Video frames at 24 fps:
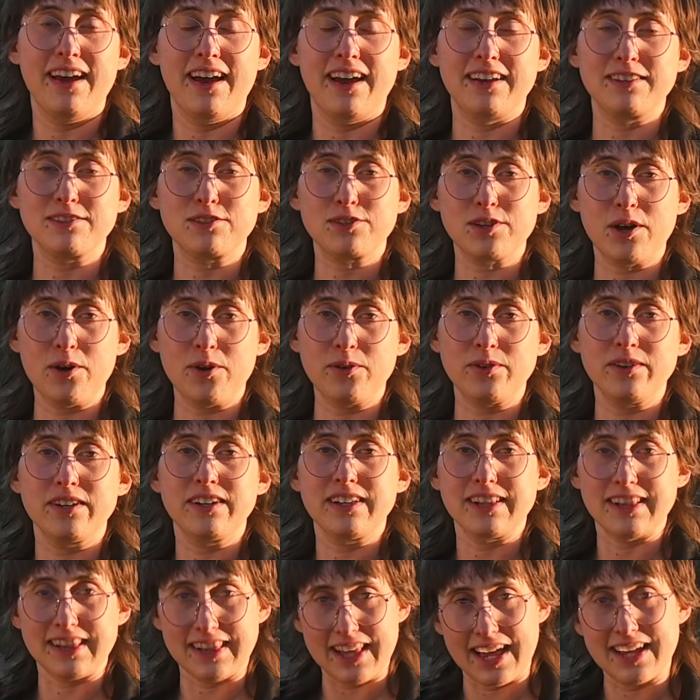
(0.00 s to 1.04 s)
and so
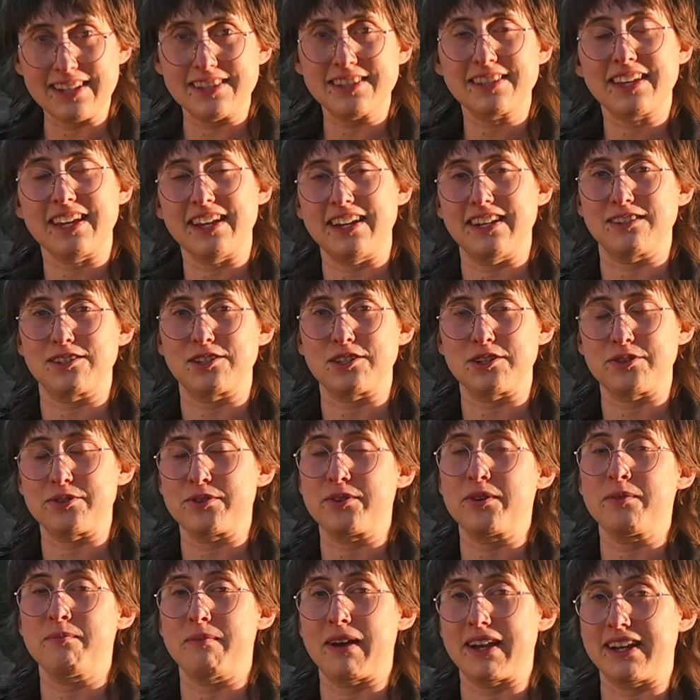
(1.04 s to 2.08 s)
let's get
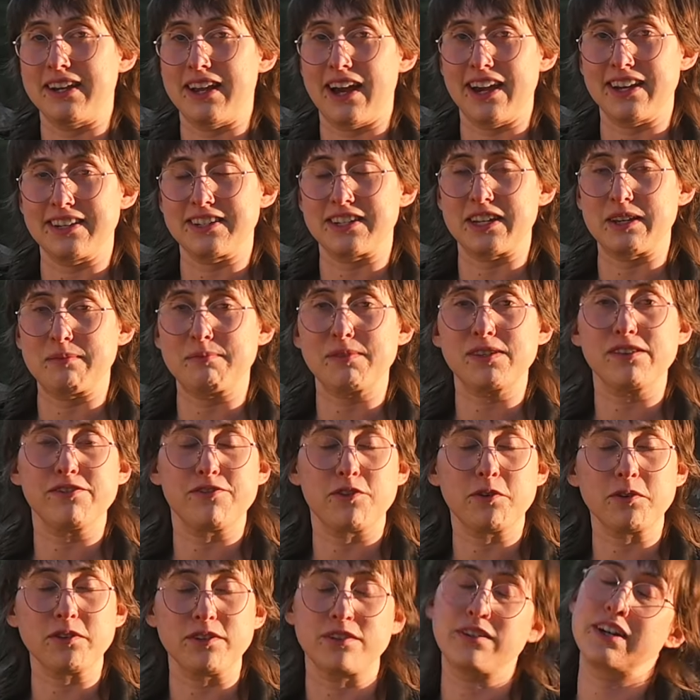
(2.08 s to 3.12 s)
into my 9 tips
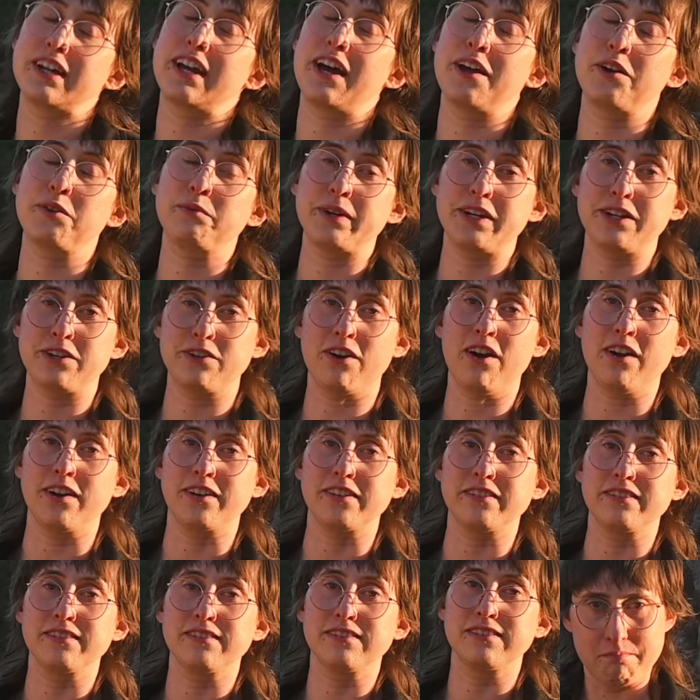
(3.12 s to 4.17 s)
for learning how to read your art.
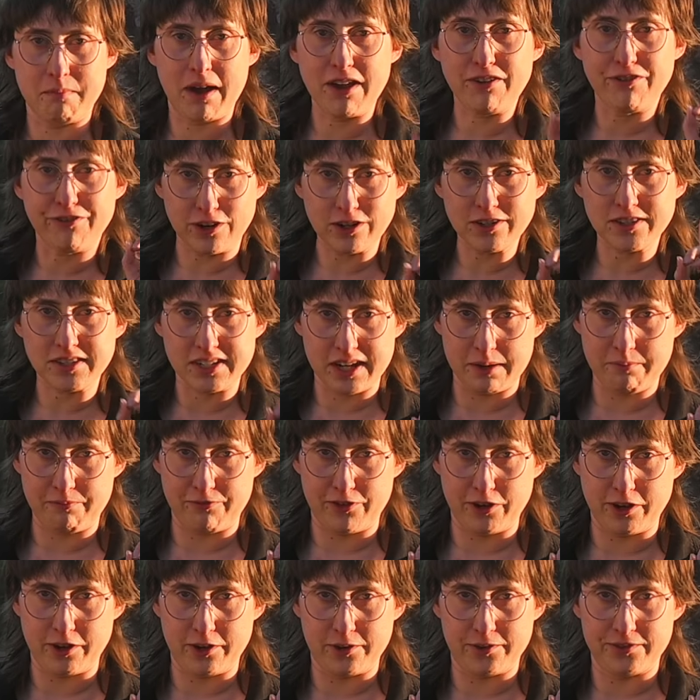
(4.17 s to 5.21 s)
My first tip for
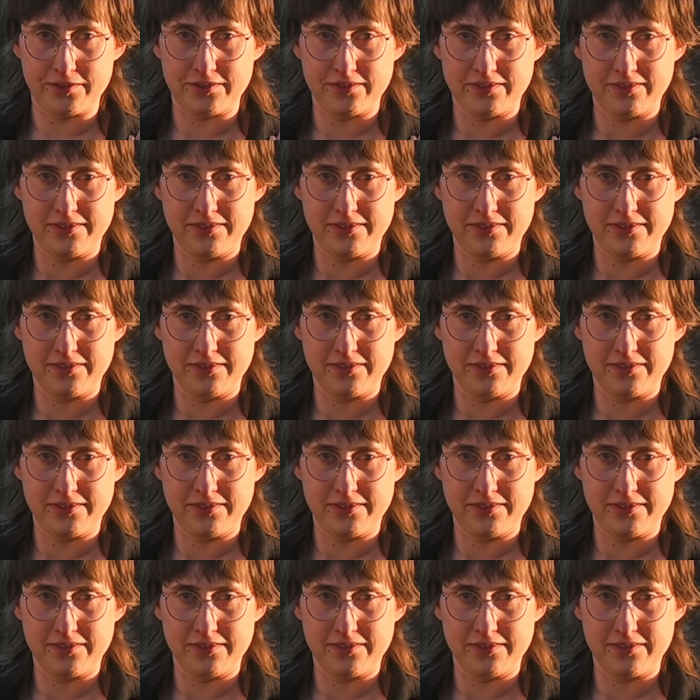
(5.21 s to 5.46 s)
you.